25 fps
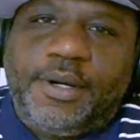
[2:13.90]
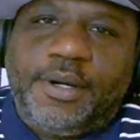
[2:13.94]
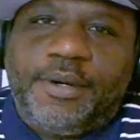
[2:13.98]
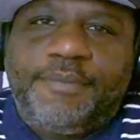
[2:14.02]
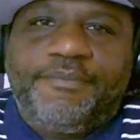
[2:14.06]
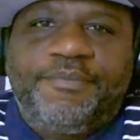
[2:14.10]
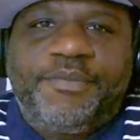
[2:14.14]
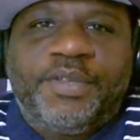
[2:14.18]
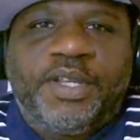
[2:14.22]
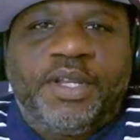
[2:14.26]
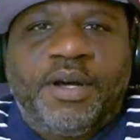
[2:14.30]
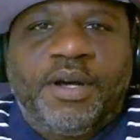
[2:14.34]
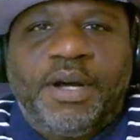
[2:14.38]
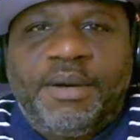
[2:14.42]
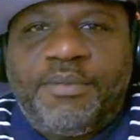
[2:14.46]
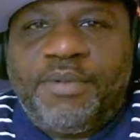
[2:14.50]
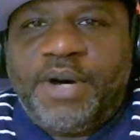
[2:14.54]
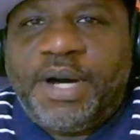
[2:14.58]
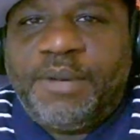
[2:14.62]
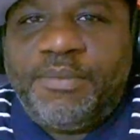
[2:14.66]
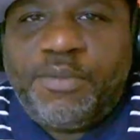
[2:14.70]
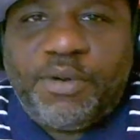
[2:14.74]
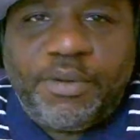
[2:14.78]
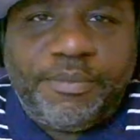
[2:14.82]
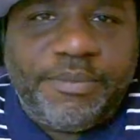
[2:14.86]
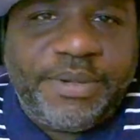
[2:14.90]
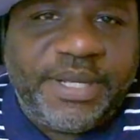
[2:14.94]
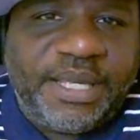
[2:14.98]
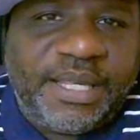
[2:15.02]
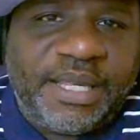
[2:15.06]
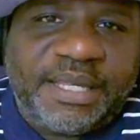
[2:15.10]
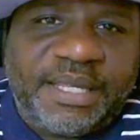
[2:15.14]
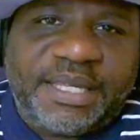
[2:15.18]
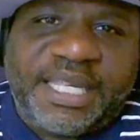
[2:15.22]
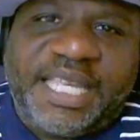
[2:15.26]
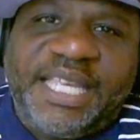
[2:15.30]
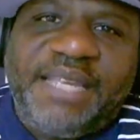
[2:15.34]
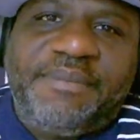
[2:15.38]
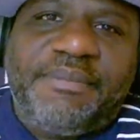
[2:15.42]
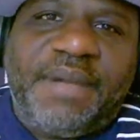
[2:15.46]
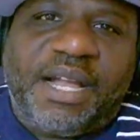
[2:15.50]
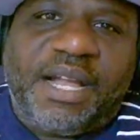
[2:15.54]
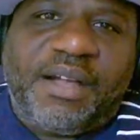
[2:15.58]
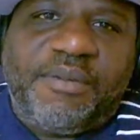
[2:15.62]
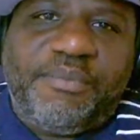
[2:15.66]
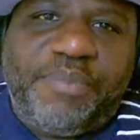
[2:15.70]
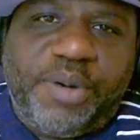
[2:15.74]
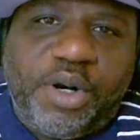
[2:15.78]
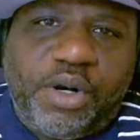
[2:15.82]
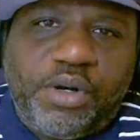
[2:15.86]
you know, I'm going to keep my
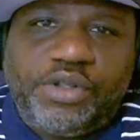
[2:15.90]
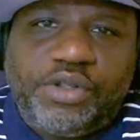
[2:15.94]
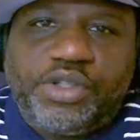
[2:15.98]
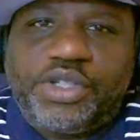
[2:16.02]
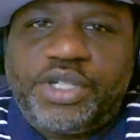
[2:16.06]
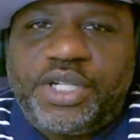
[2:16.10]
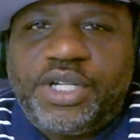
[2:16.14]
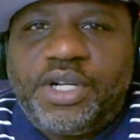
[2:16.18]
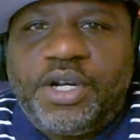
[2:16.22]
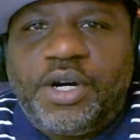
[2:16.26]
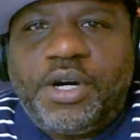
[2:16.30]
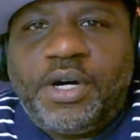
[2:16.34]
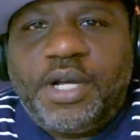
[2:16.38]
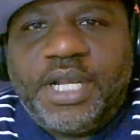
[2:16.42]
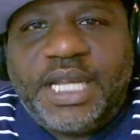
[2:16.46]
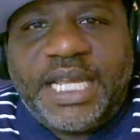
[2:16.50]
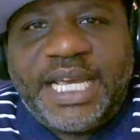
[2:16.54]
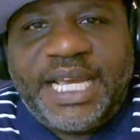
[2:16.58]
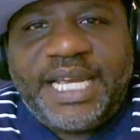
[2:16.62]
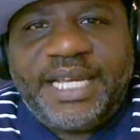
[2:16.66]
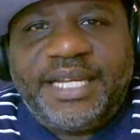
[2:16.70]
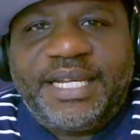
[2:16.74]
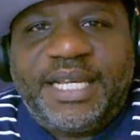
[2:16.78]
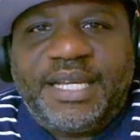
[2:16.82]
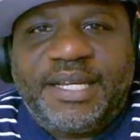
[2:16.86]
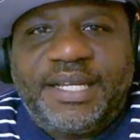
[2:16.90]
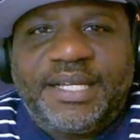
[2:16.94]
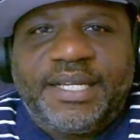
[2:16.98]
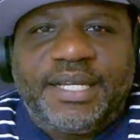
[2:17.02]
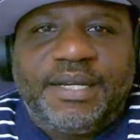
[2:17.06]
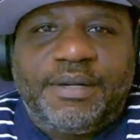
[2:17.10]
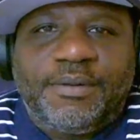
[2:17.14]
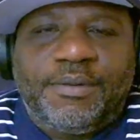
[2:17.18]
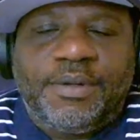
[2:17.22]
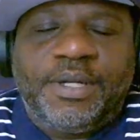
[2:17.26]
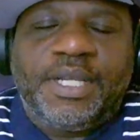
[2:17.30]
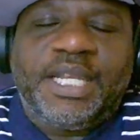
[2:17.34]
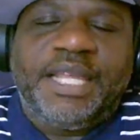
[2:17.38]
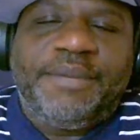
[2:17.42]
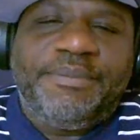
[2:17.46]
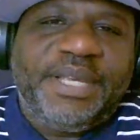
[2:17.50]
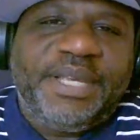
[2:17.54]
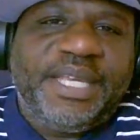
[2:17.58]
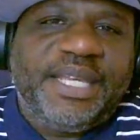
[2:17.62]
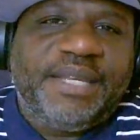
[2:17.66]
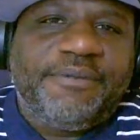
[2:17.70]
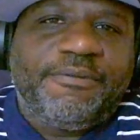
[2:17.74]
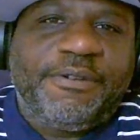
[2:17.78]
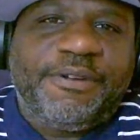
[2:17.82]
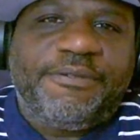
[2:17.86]
composure and all that. Well, let me
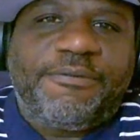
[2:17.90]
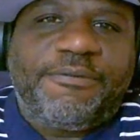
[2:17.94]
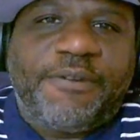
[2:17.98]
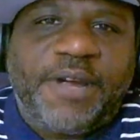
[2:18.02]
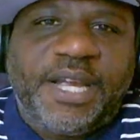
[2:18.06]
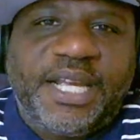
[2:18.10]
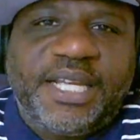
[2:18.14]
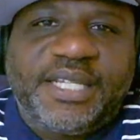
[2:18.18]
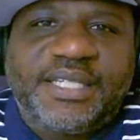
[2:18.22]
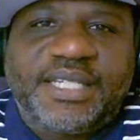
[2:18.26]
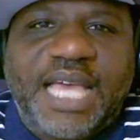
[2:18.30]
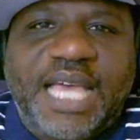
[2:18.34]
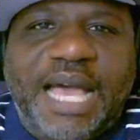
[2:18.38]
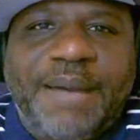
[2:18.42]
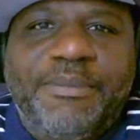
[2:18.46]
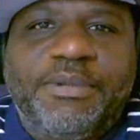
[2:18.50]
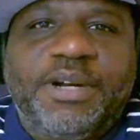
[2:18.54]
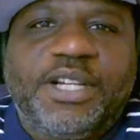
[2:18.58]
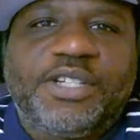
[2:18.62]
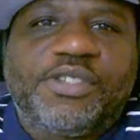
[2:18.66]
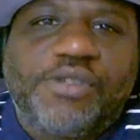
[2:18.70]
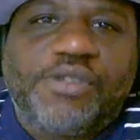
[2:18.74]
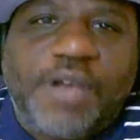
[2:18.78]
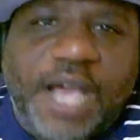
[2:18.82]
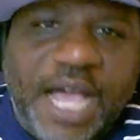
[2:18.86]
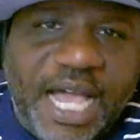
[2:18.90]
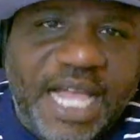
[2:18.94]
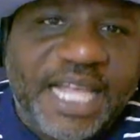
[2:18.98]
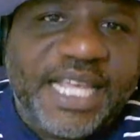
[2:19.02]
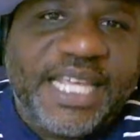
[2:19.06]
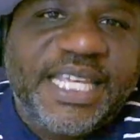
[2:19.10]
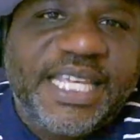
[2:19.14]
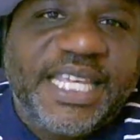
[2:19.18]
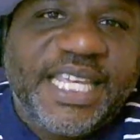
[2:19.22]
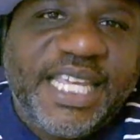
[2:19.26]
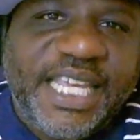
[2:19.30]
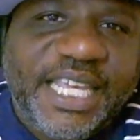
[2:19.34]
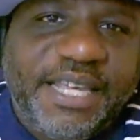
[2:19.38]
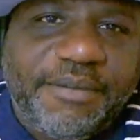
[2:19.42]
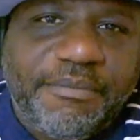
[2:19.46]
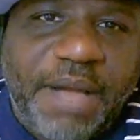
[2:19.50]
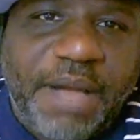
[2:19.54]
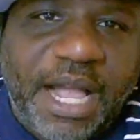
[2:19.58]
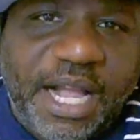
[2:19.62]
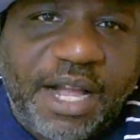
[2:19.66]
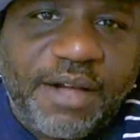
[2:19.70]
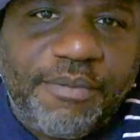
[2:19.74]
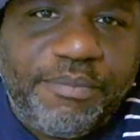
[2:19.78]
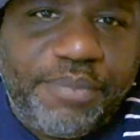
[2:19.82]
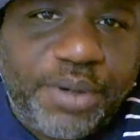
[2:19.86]
rephrase. I'm going to try and keep
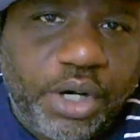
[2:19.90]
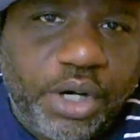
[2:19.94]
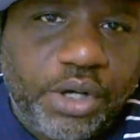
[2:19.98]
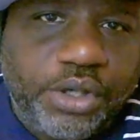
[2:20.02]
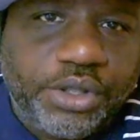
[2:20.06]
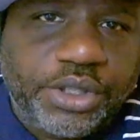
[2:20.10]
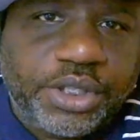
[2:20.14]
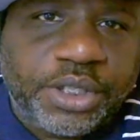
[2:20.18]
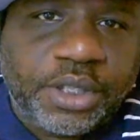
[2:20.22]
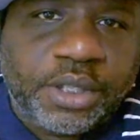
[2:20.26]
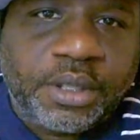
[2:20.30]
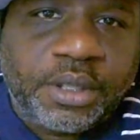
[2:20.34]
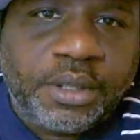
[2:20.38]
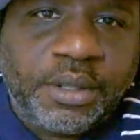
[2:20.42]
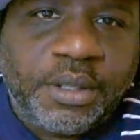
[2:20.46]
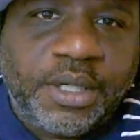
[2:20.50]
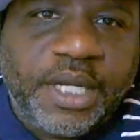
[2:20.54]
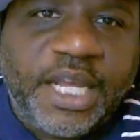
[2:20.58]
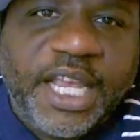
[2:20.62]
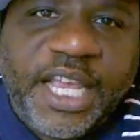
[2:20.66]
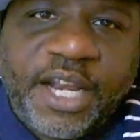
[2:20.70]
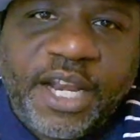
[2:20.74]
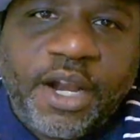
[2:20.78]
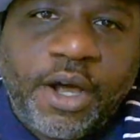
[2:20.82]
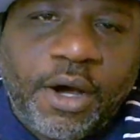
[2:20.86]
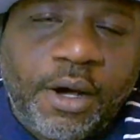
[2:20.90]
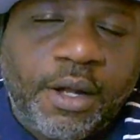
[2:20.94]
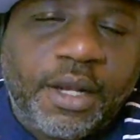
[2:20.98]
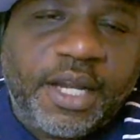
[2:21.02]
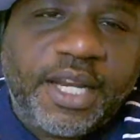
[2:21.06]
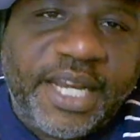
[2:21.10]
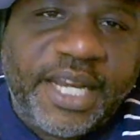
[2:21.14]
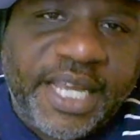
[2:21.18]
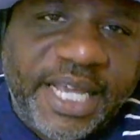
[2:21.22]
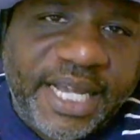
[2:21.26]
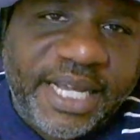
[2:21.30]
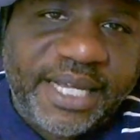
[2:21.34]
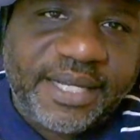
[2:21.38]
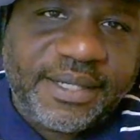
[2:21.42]
my composure and all of that.